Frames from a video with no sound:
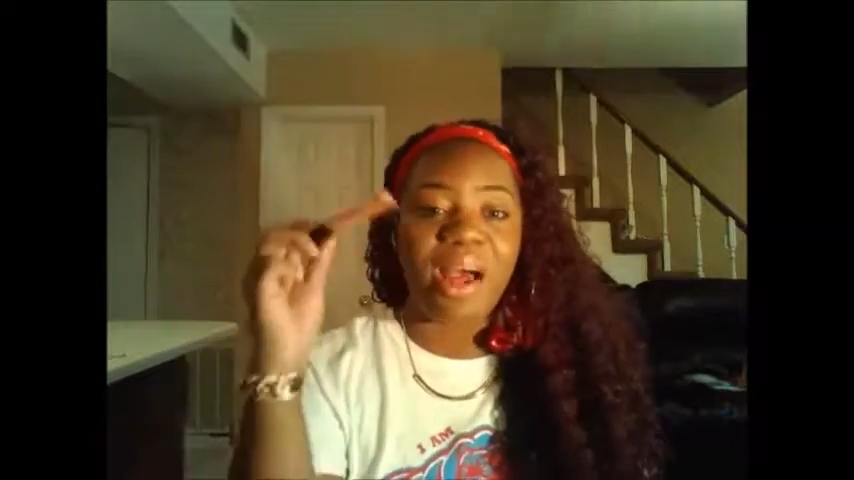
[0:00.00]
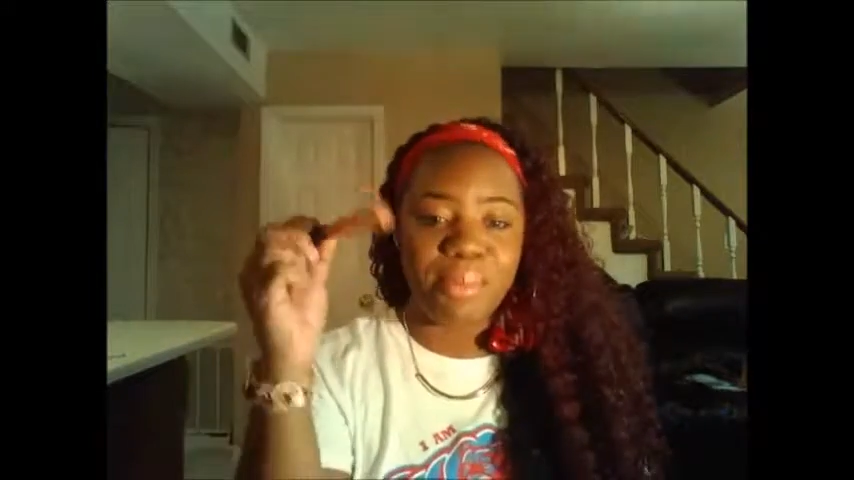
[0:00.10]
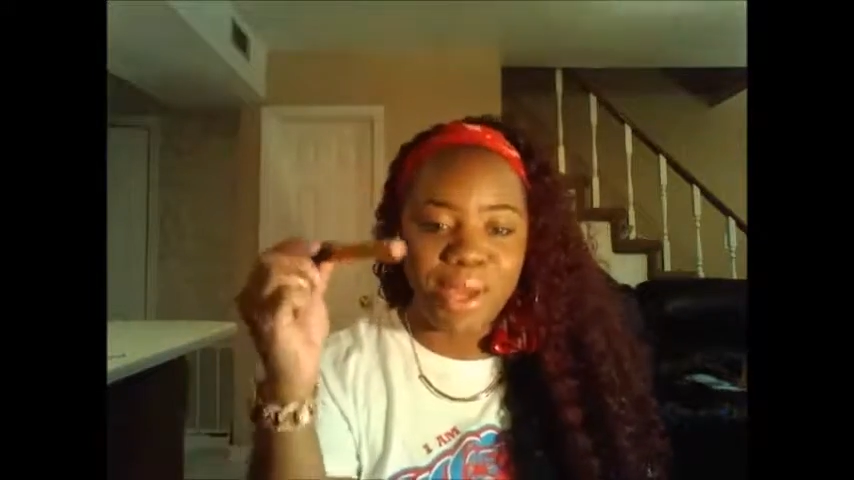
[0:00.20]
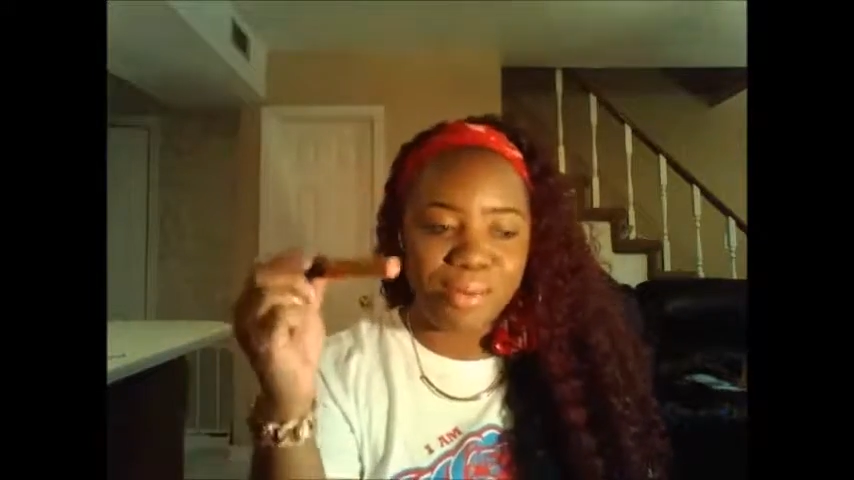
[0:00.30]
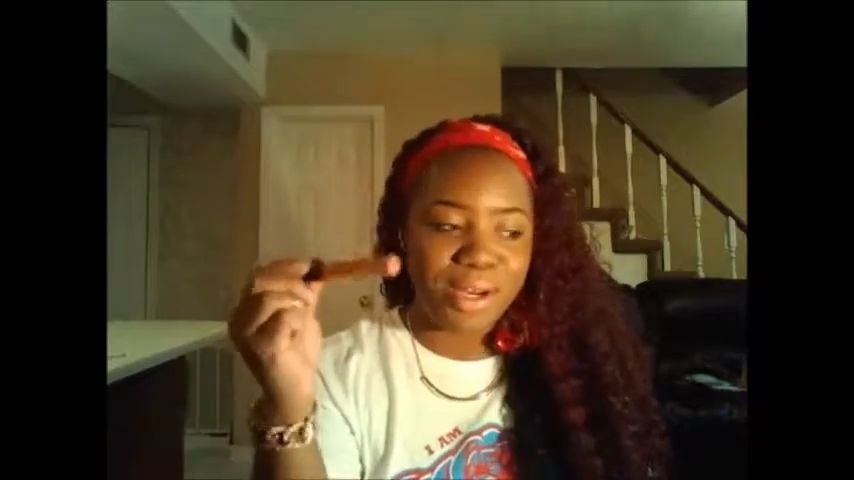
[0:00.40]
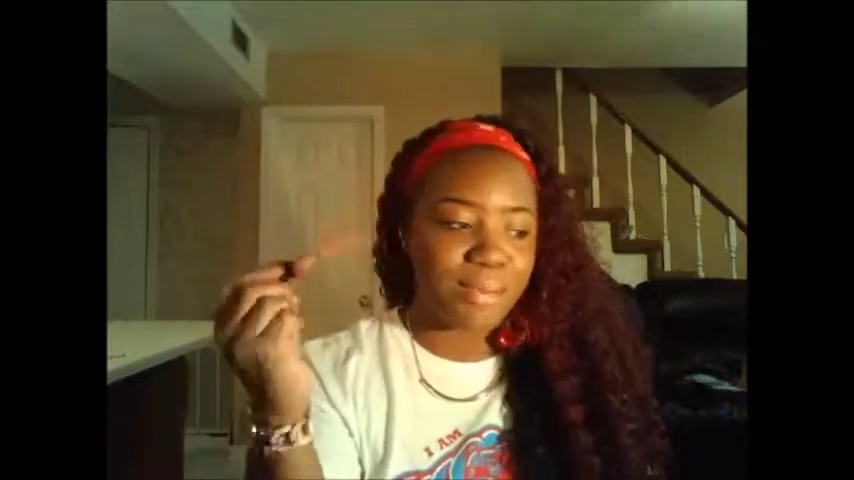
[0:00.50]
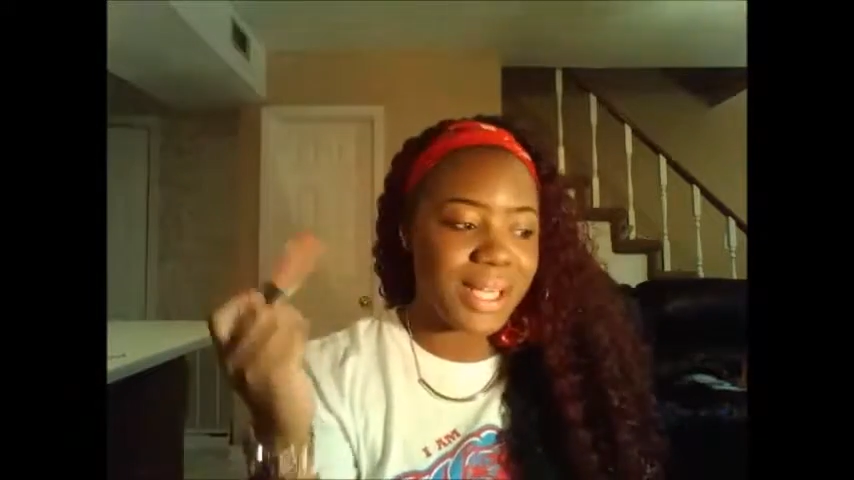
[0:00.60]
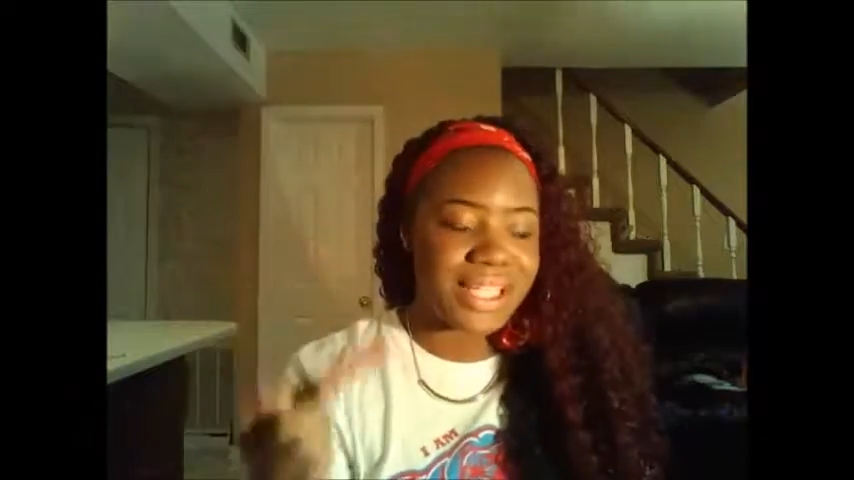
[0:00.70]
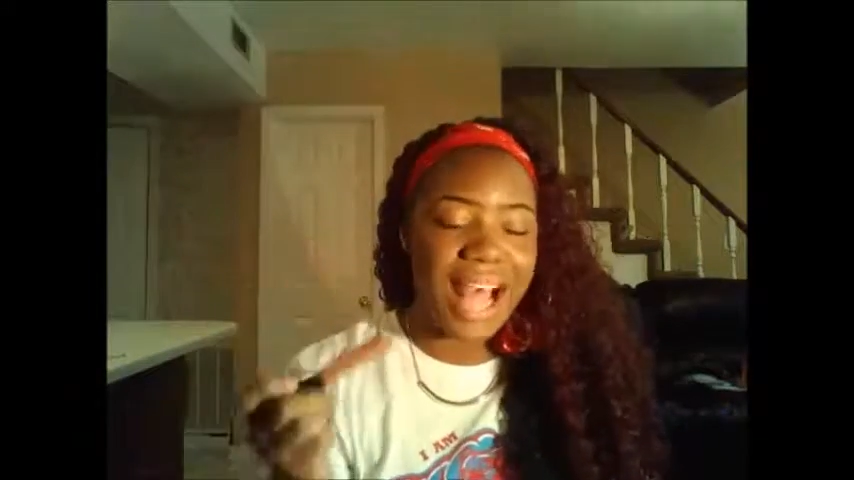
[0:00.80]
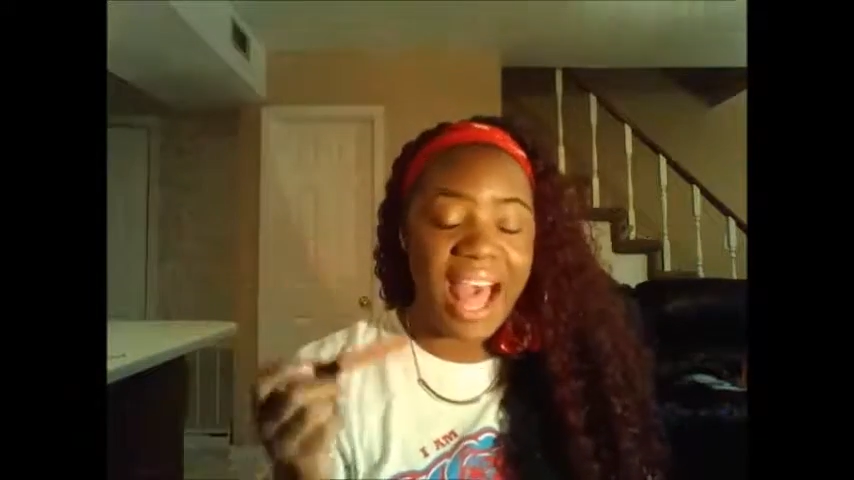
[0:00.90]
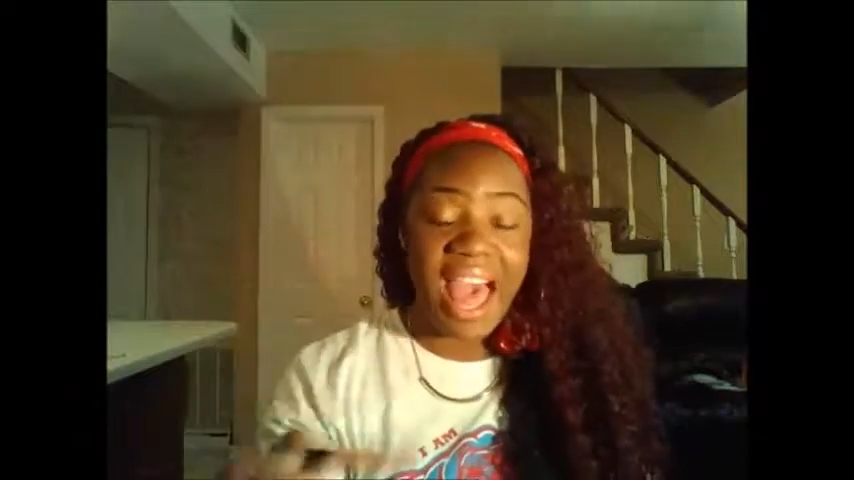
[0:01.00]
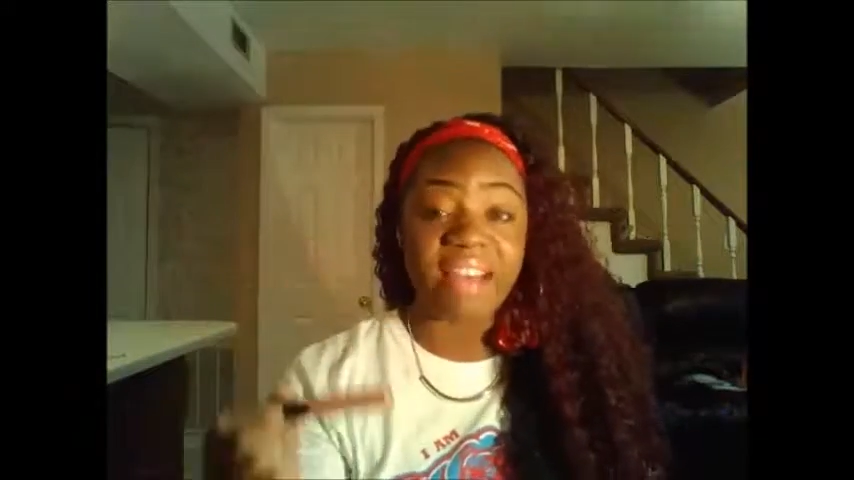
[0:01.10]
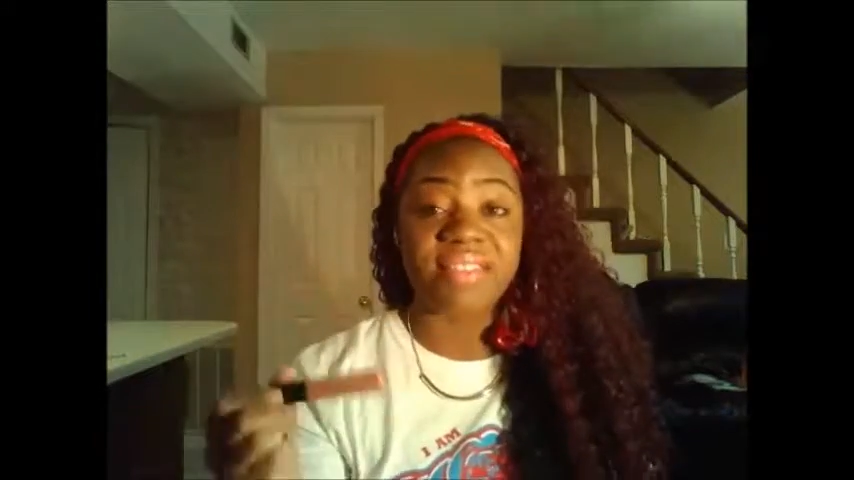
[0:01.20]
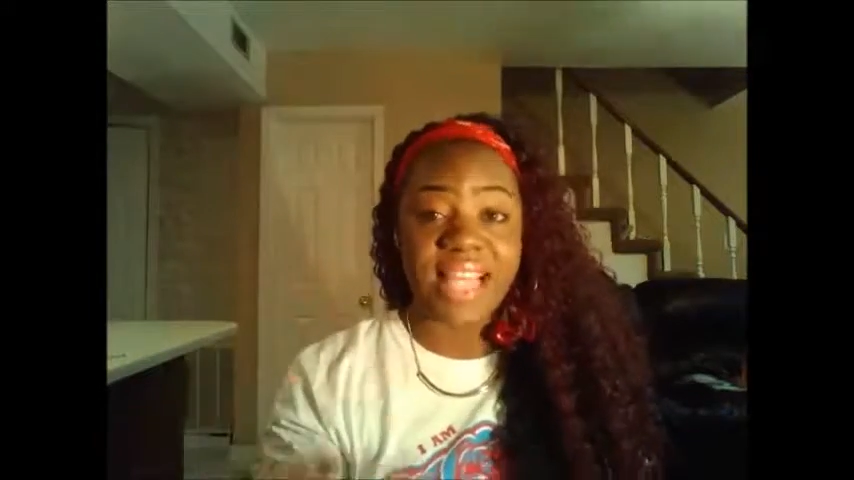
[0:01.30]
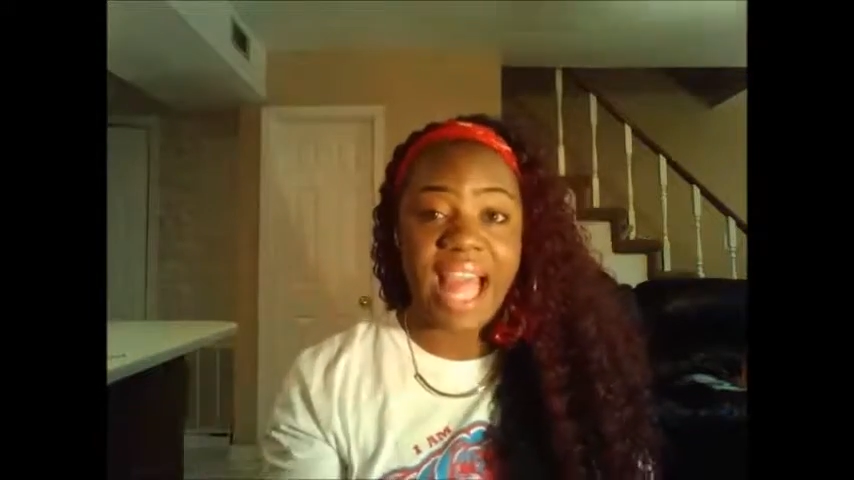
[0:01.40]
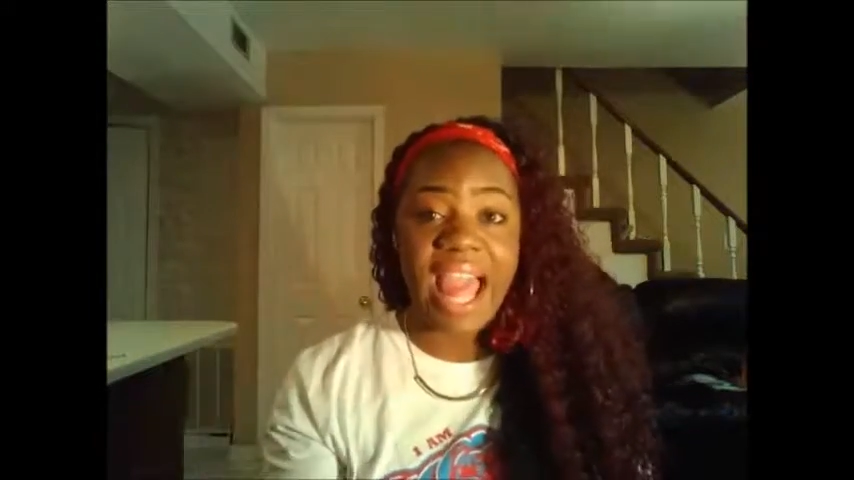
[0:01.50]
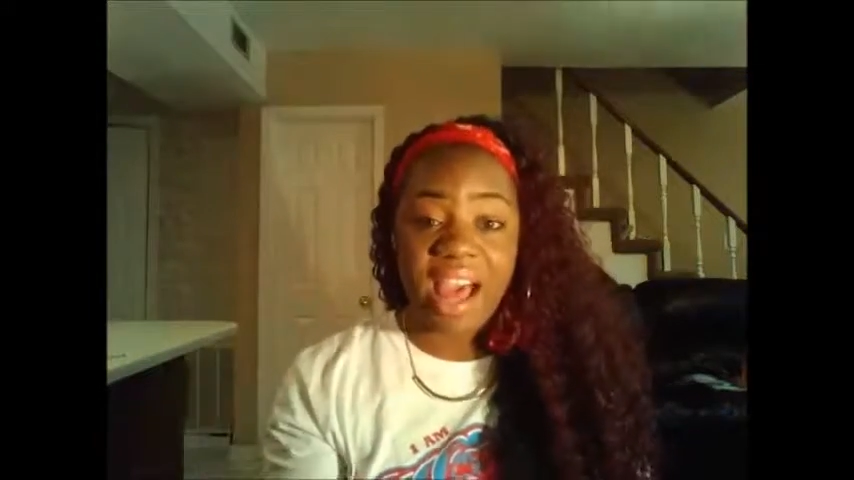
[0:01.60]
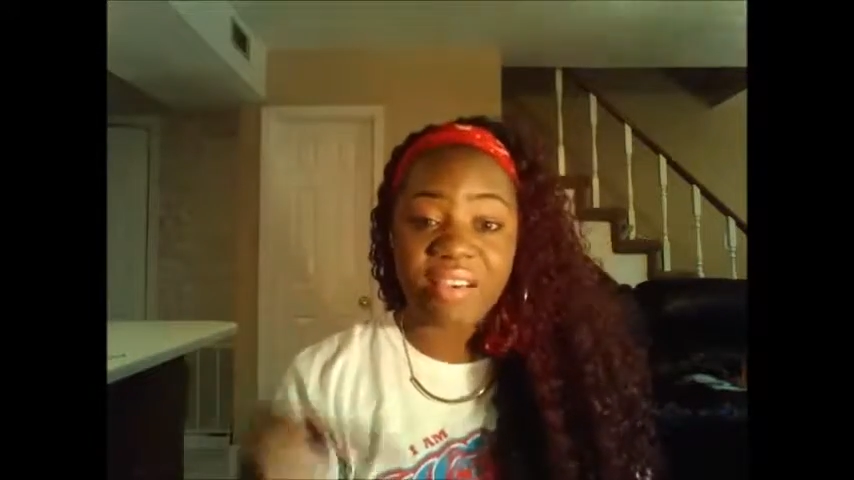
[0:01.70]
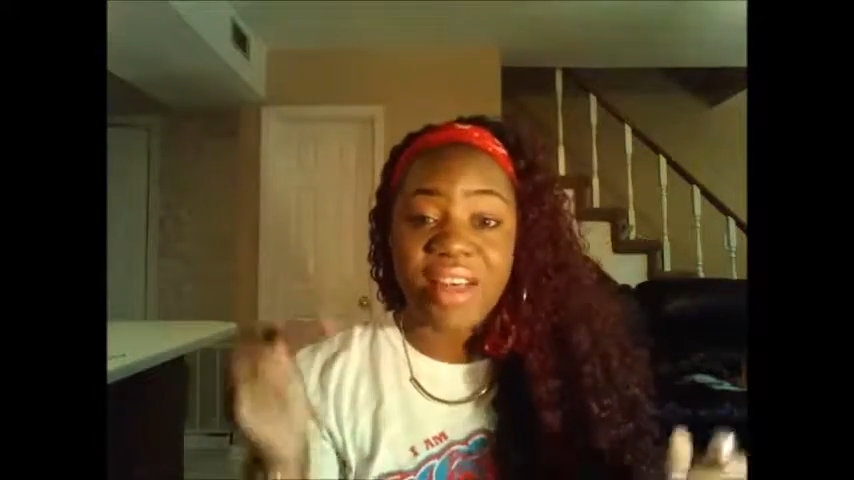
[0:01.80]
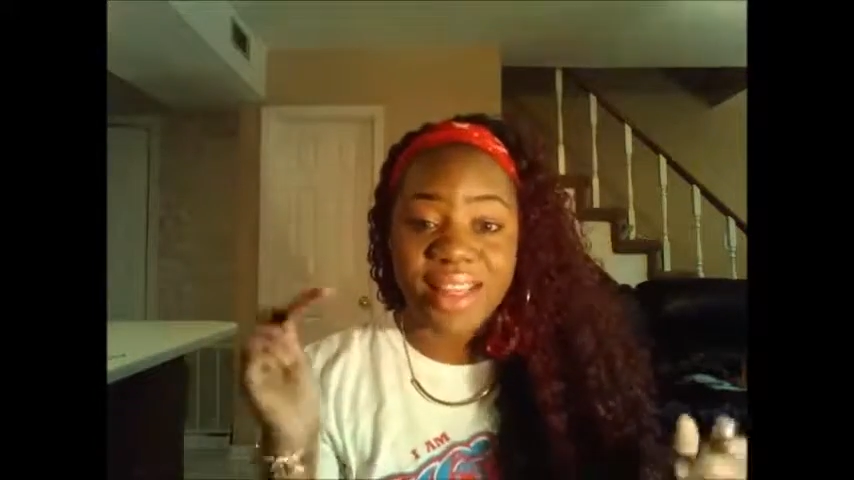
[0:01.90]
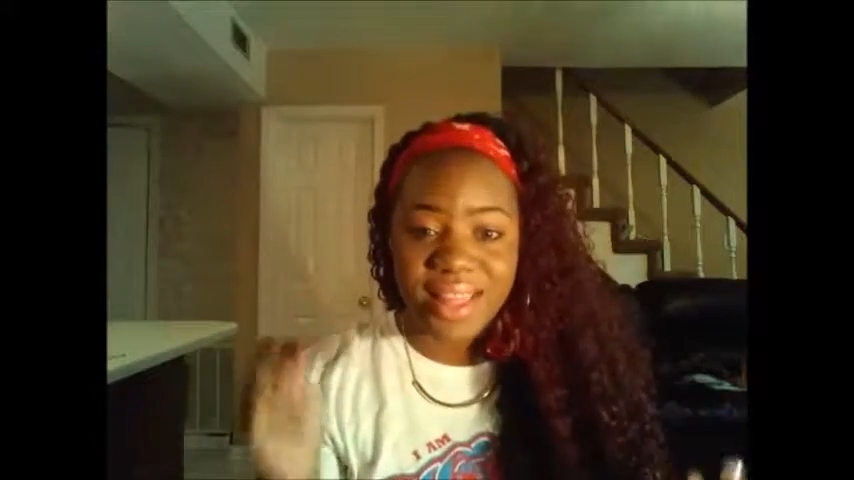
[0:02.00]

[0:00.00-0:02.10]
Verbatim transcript: I pick one up, because I have to have